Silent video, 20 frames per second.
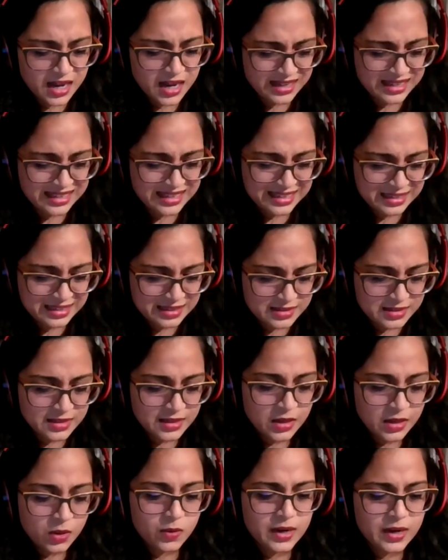I it,
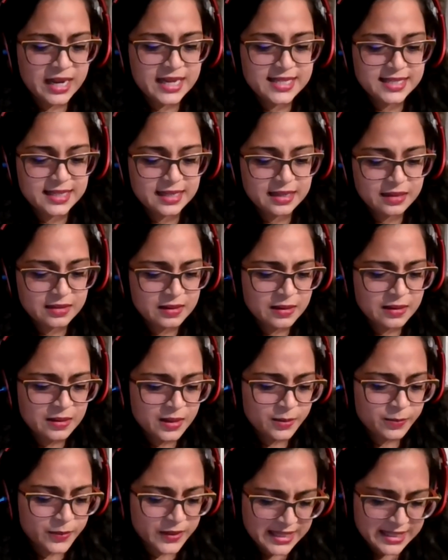or has it
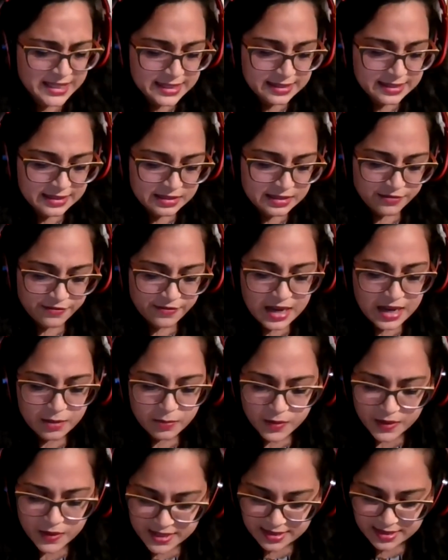blended in the
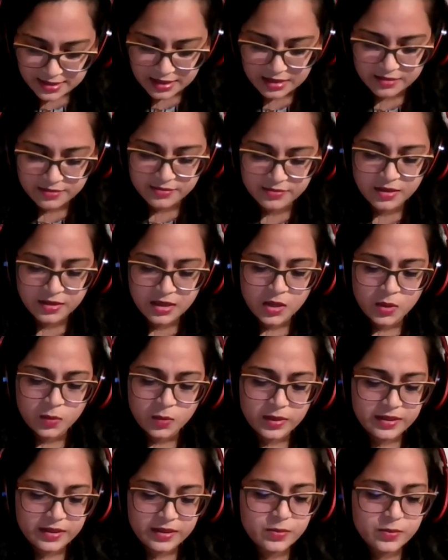fabrics of
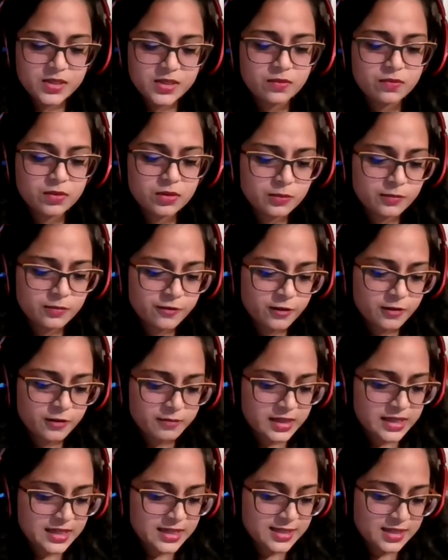when there was a room for
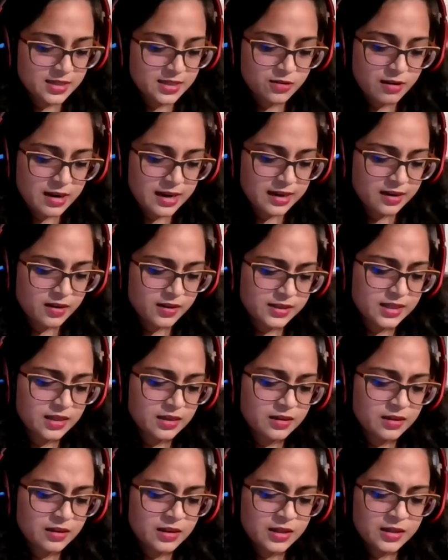me to try on the,
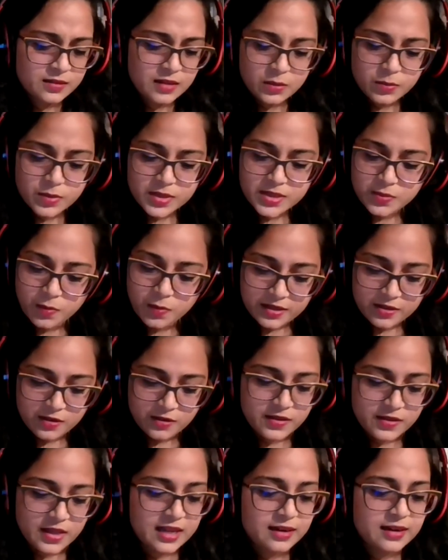there was
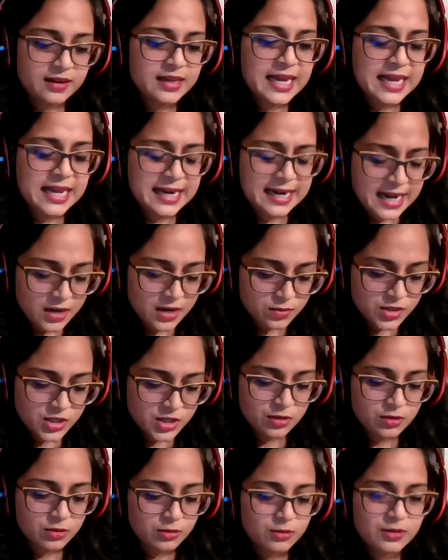weather then, and now
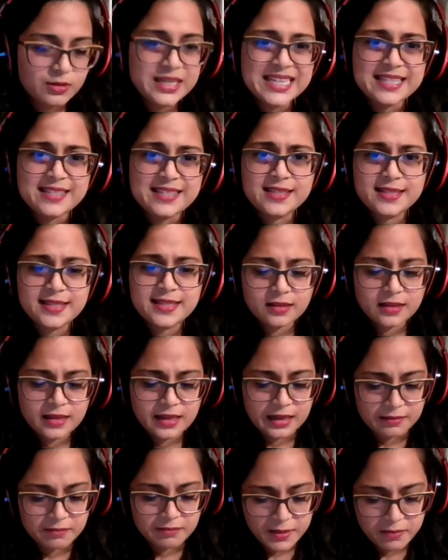too, it's
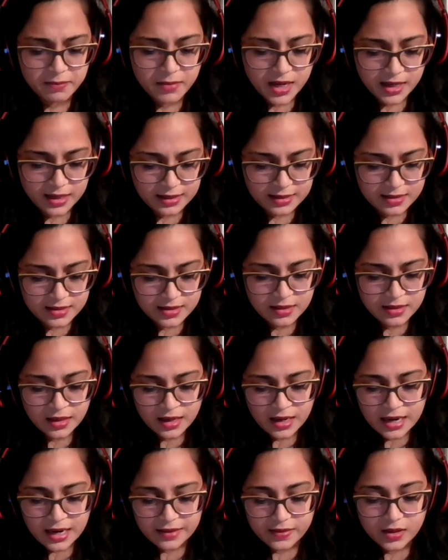silking my mind.
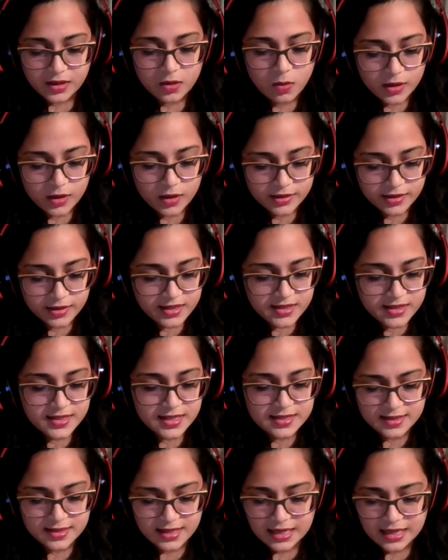And the qualities
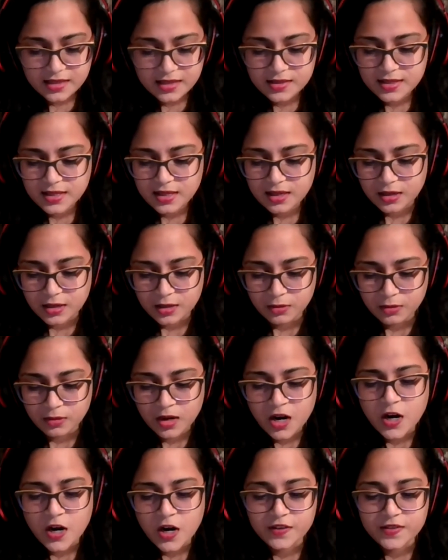as they continue
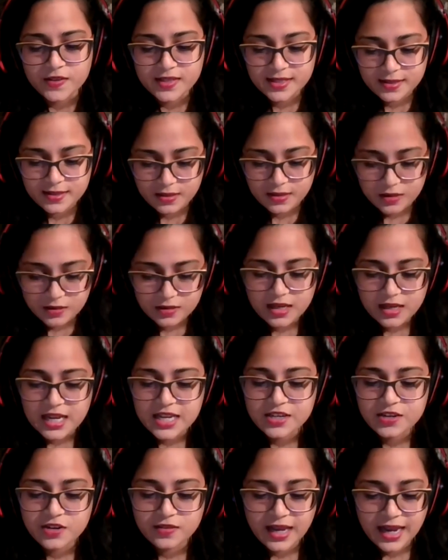are the silk
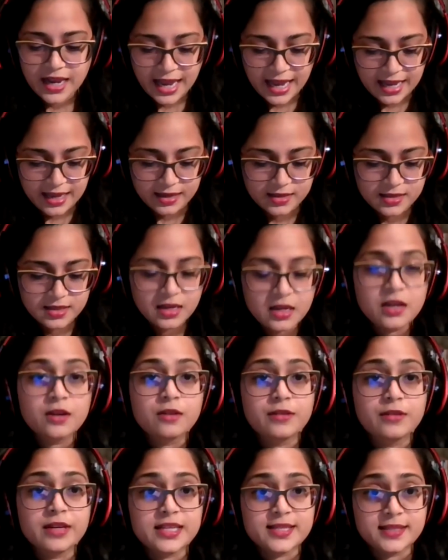under the hand,
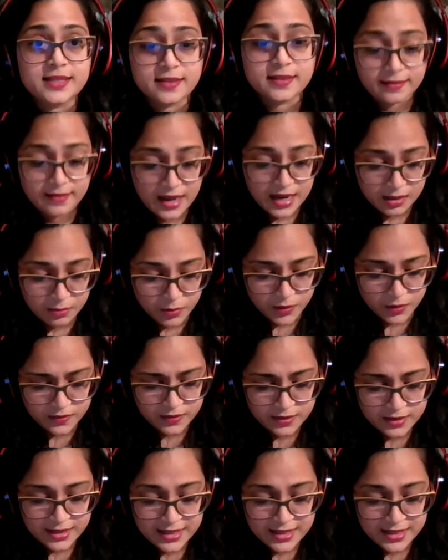reads the libel.